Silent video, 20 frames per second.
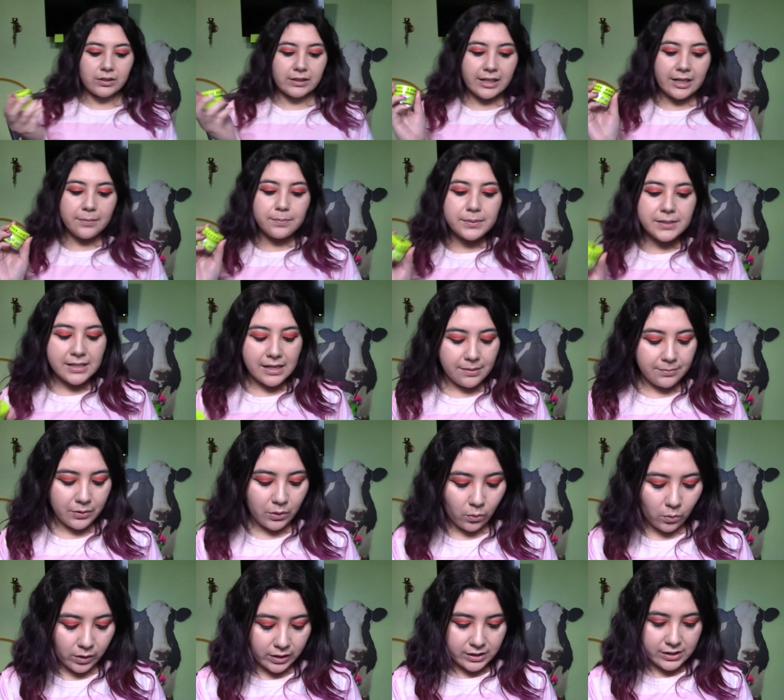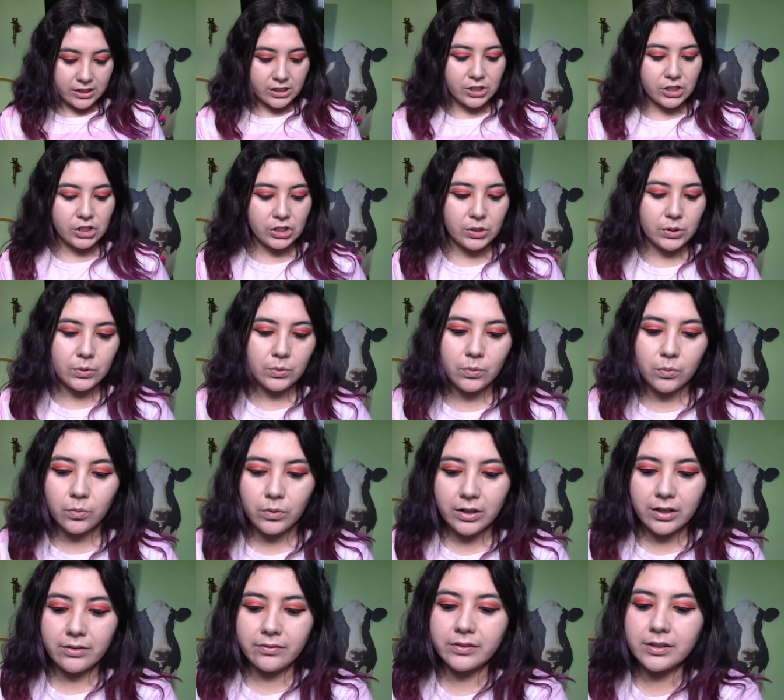lips, I'm going to do
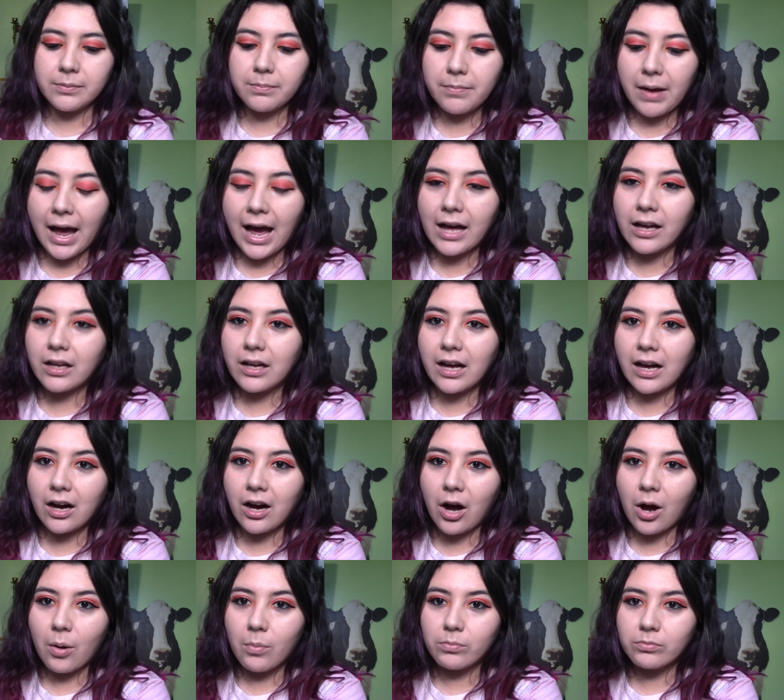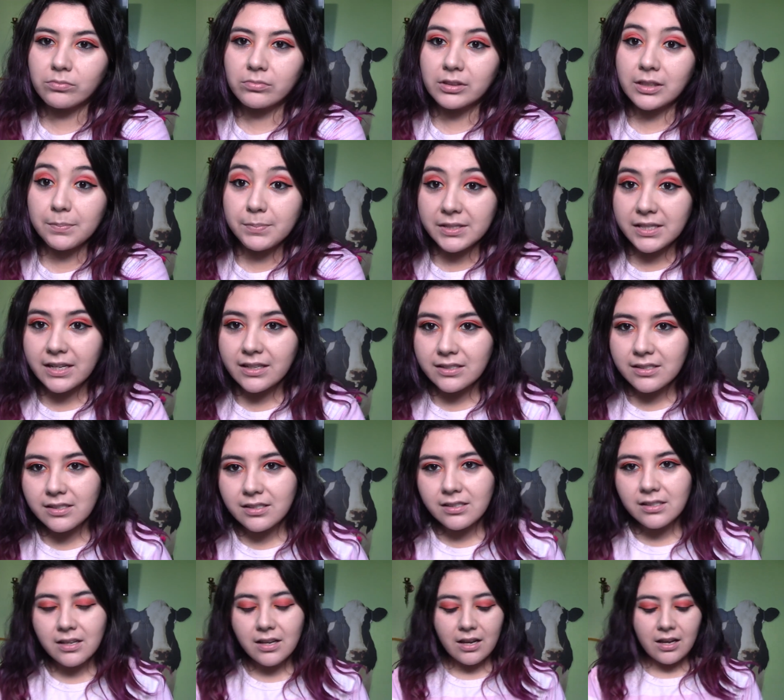one of the matte
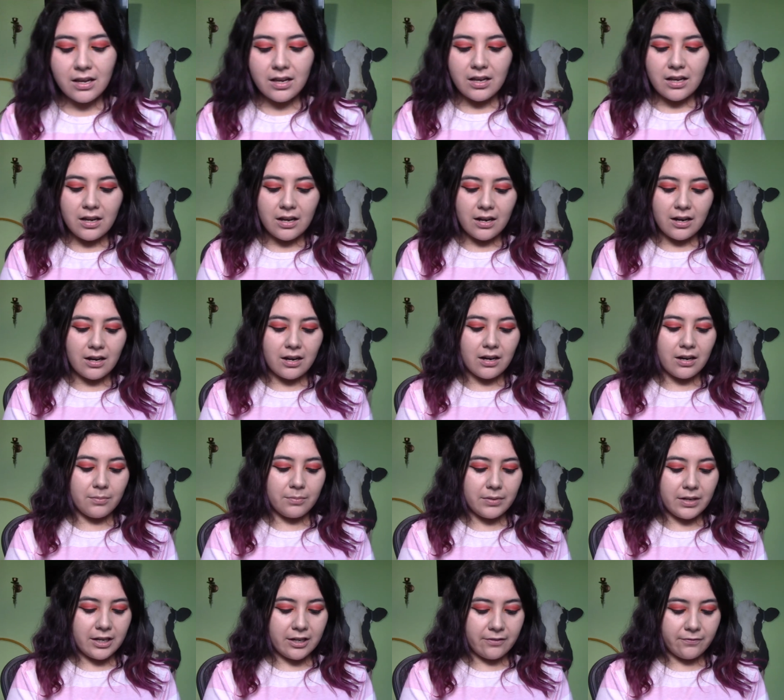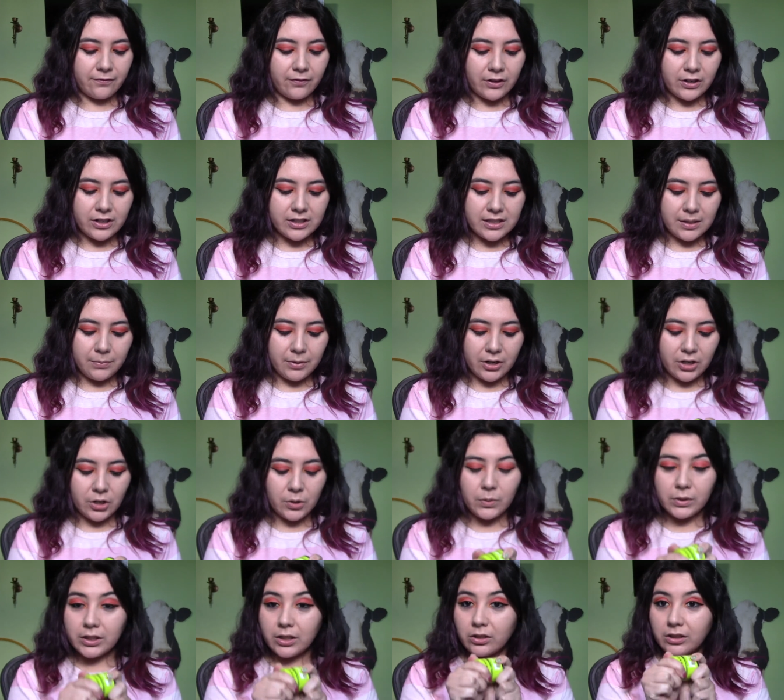lipsticks, and first I'm gonna
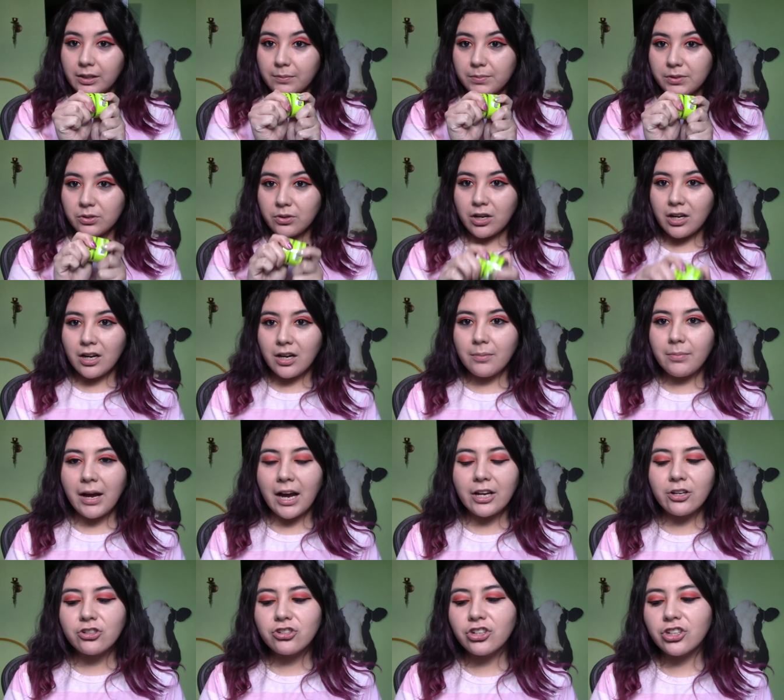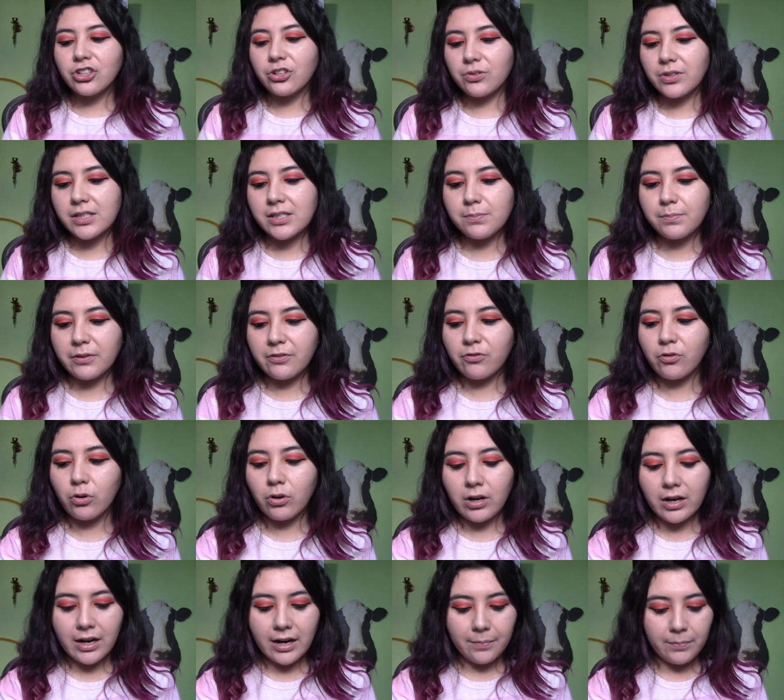do a little lip scrub. I usually do this
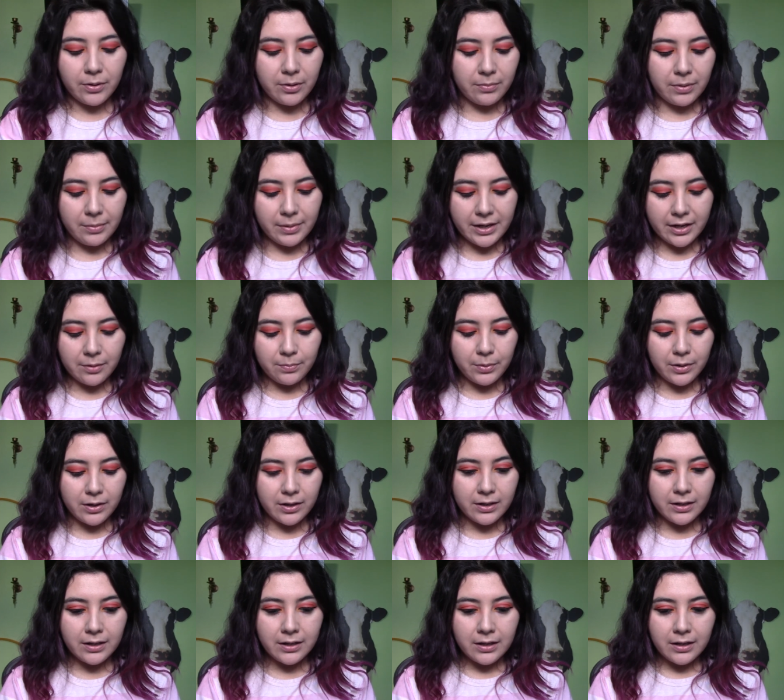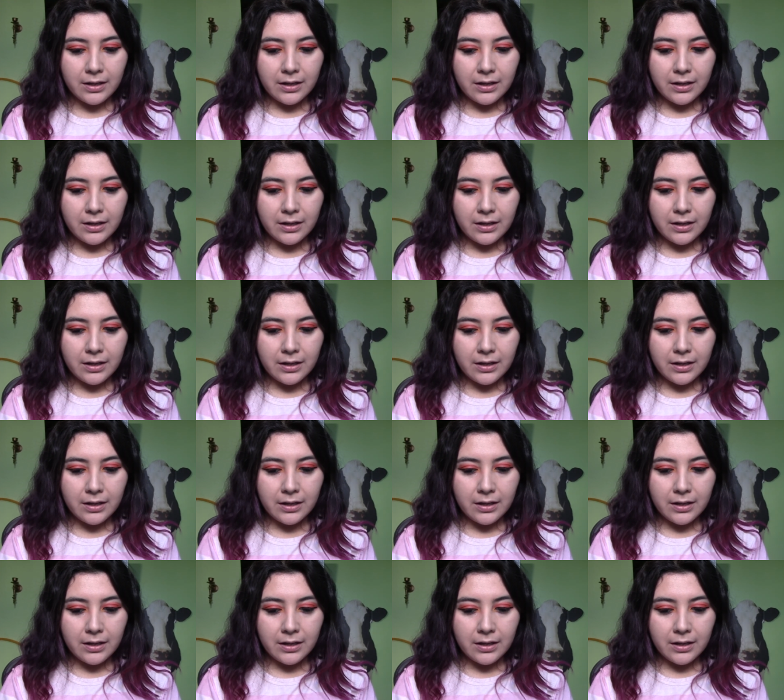before I put my makeup on,